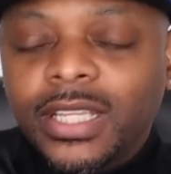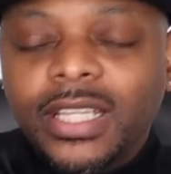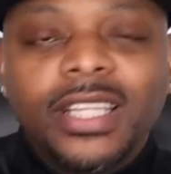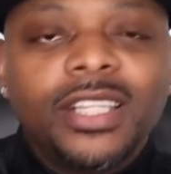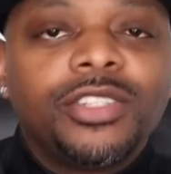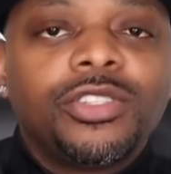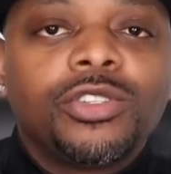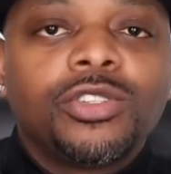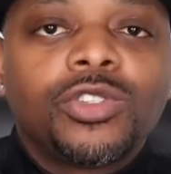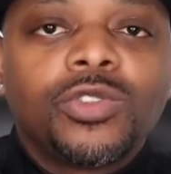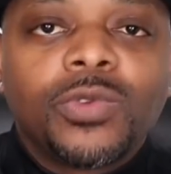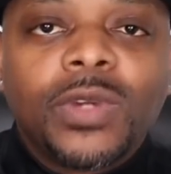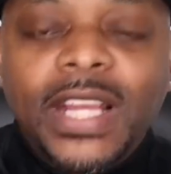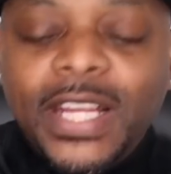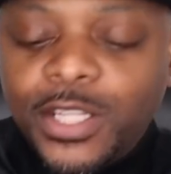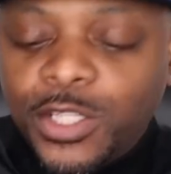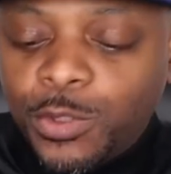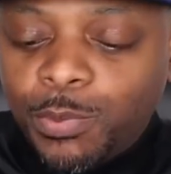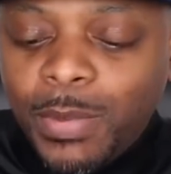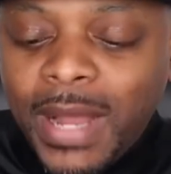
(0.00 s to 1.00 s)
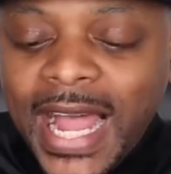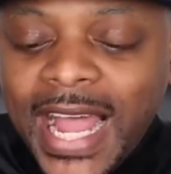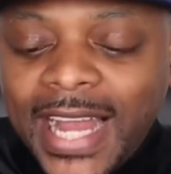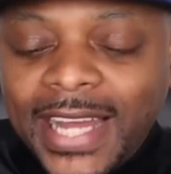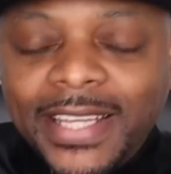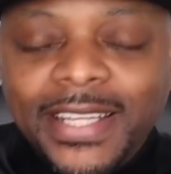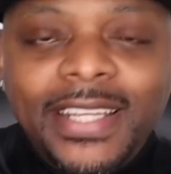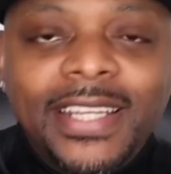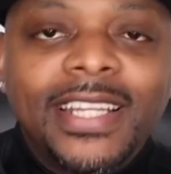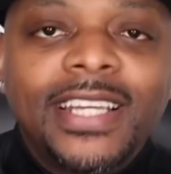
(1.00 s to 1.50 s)
interest rates by
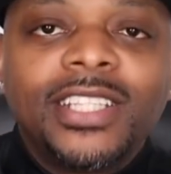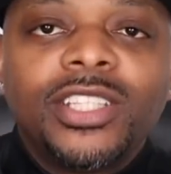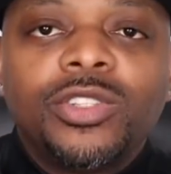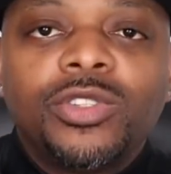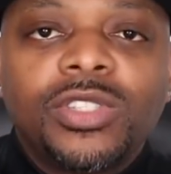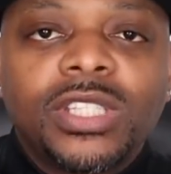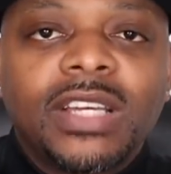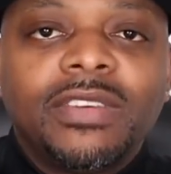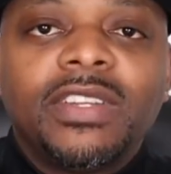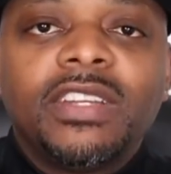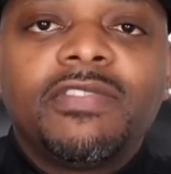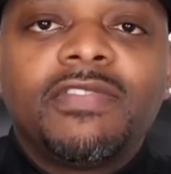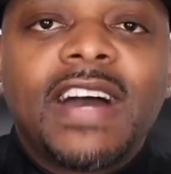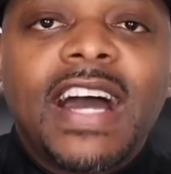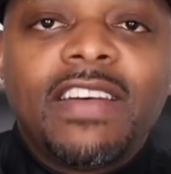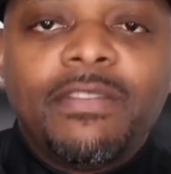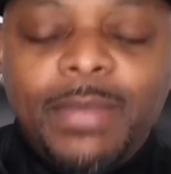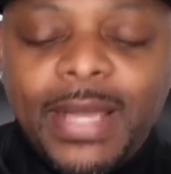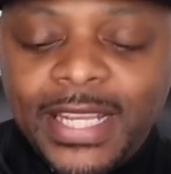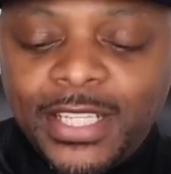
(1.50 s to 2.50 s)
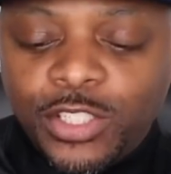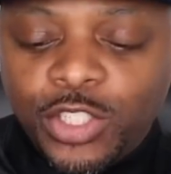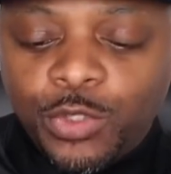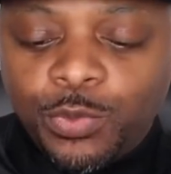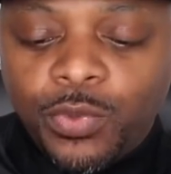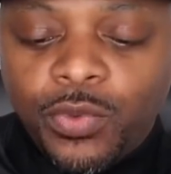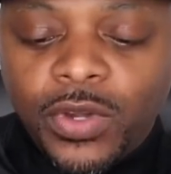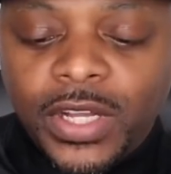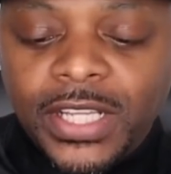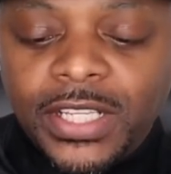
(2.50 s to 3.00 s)
another 75 basis
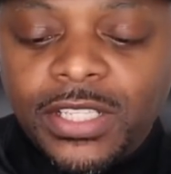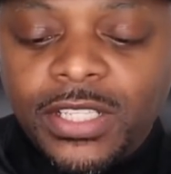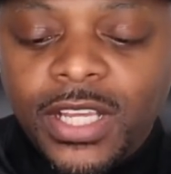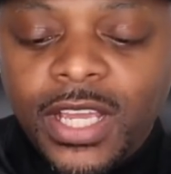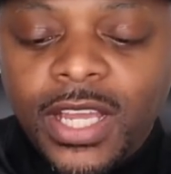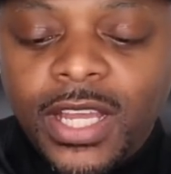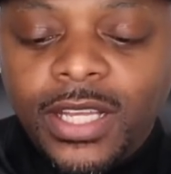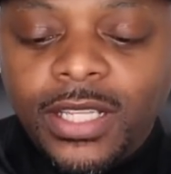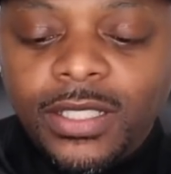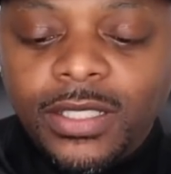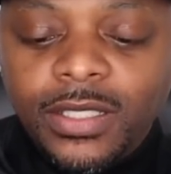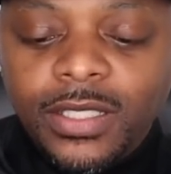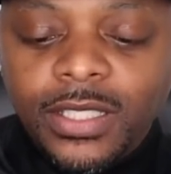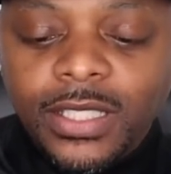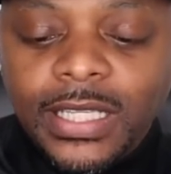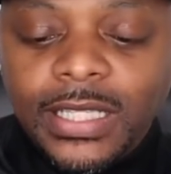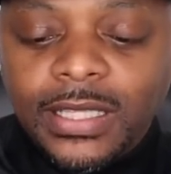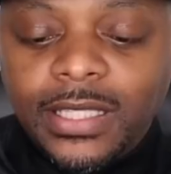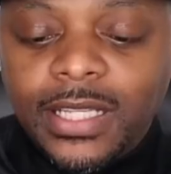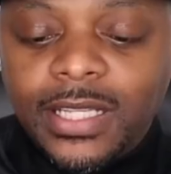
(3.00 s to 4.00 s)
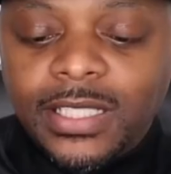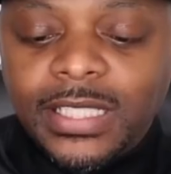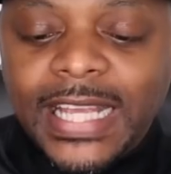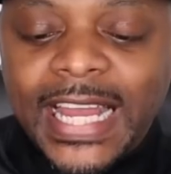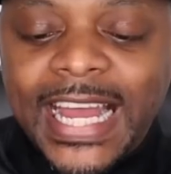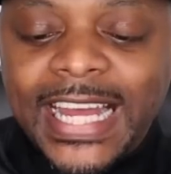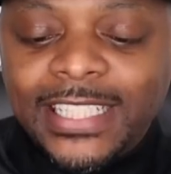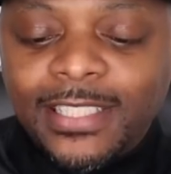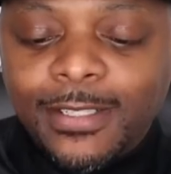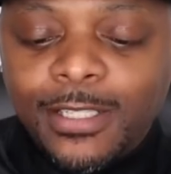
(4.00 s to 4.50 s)
points look at this
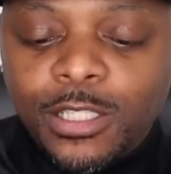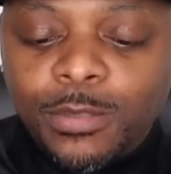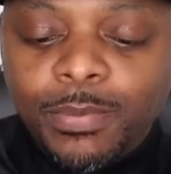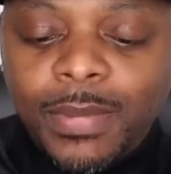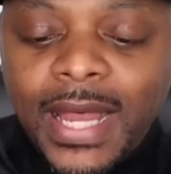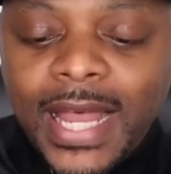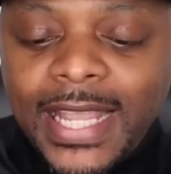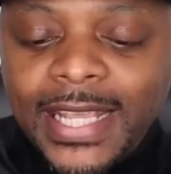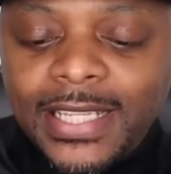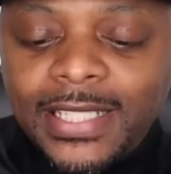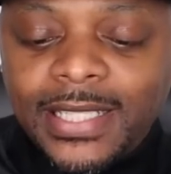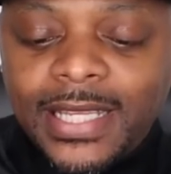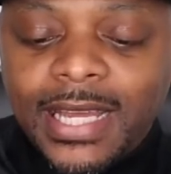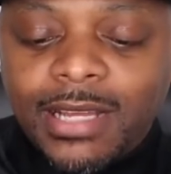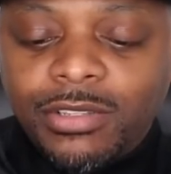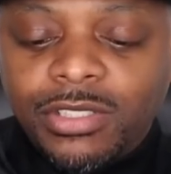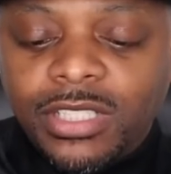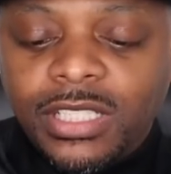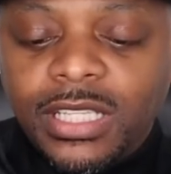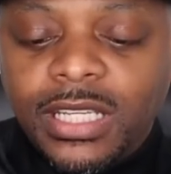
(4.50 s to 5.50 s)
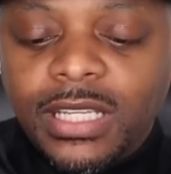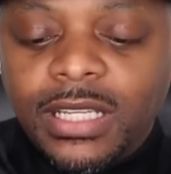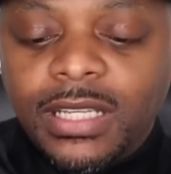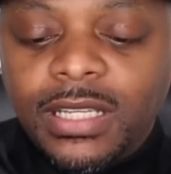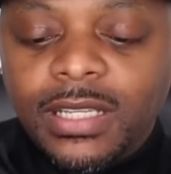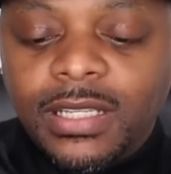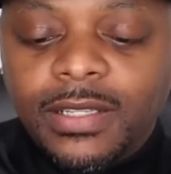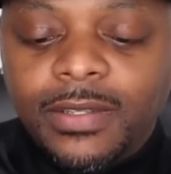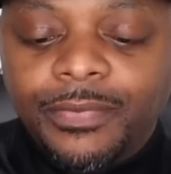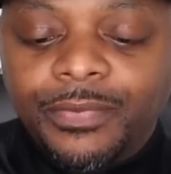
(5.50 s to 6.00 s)
guys the spy is now
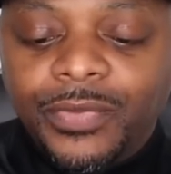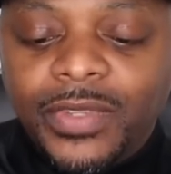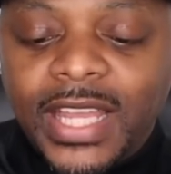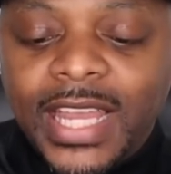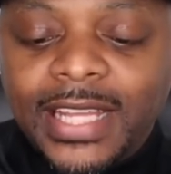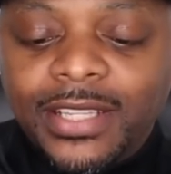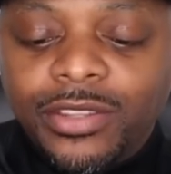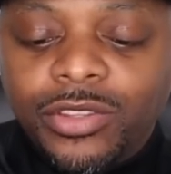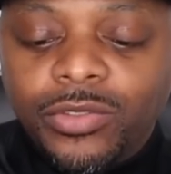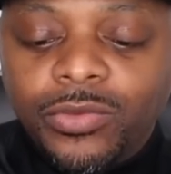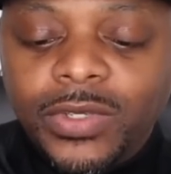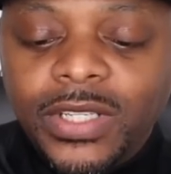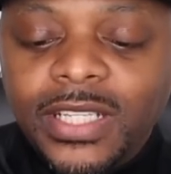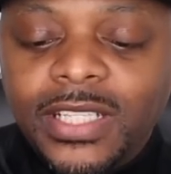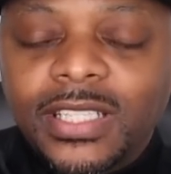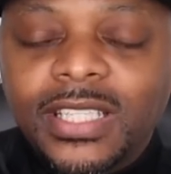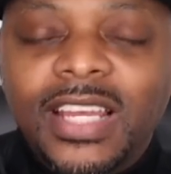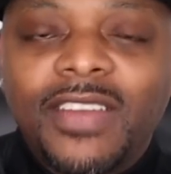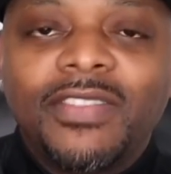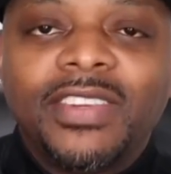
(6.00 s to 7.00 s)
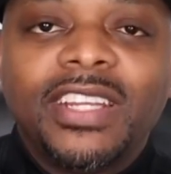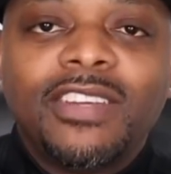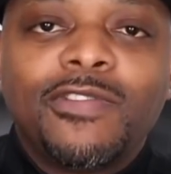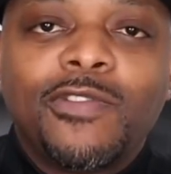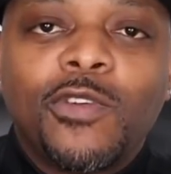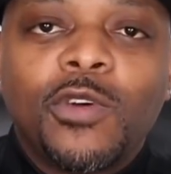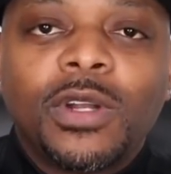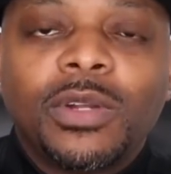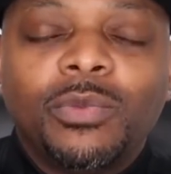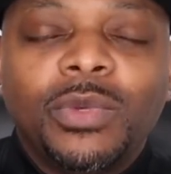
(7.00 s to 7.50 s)
sitting at
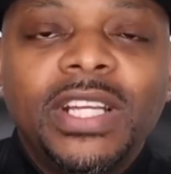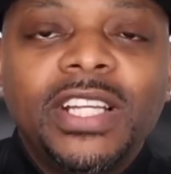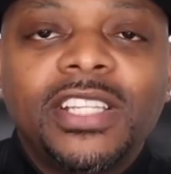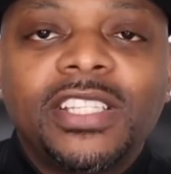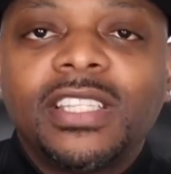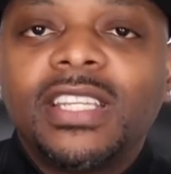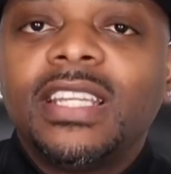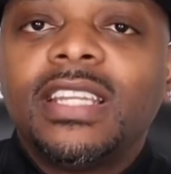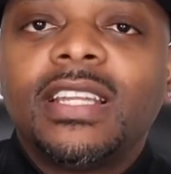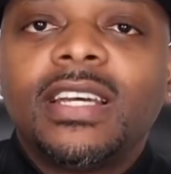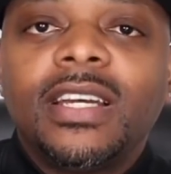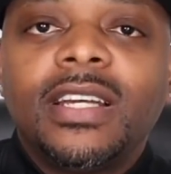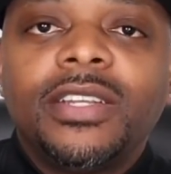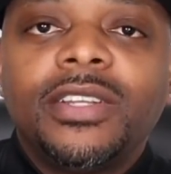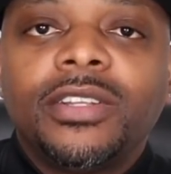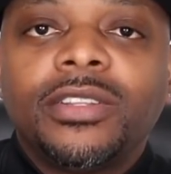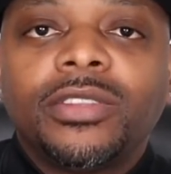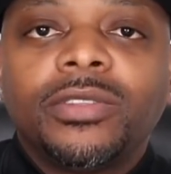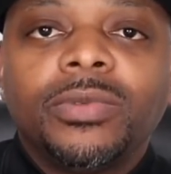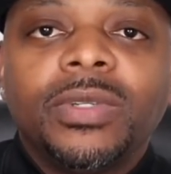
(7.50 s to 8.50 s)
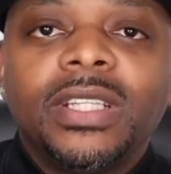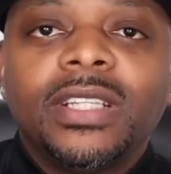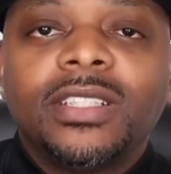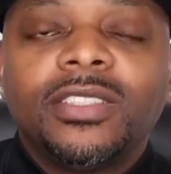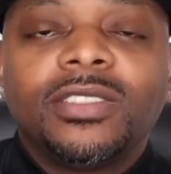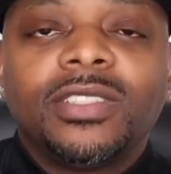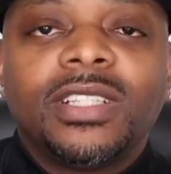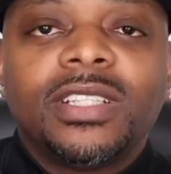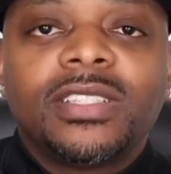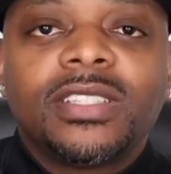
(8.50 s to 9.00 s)
374 we're sitting under
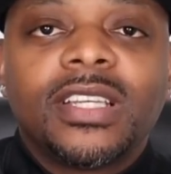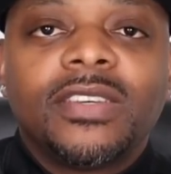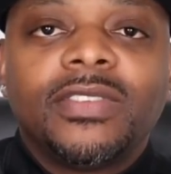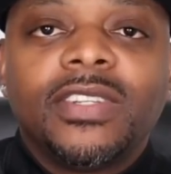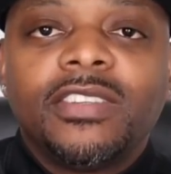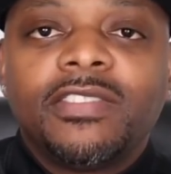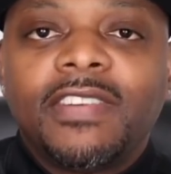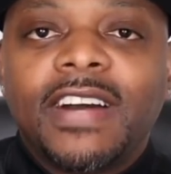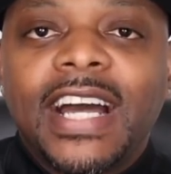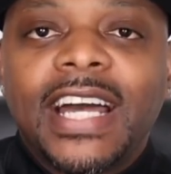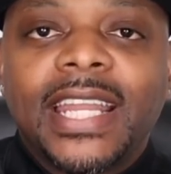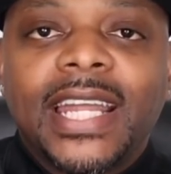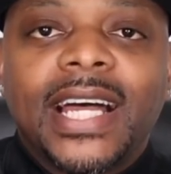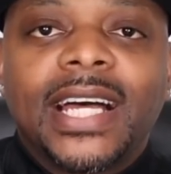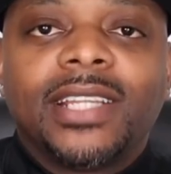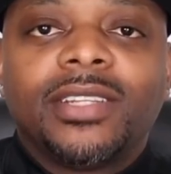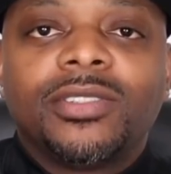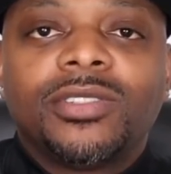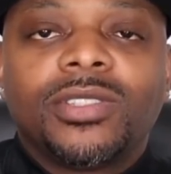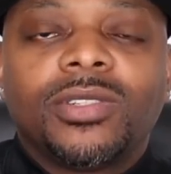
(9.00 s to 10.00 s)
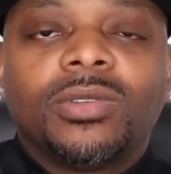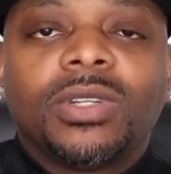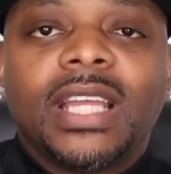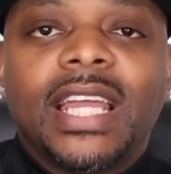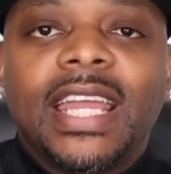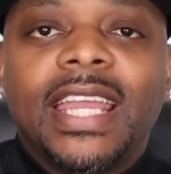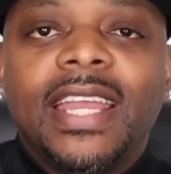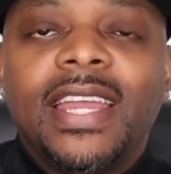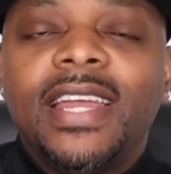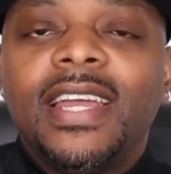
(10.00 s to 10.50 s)
375 dollars
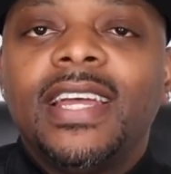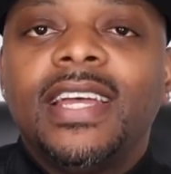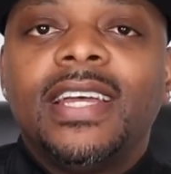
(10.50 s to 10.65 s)
okay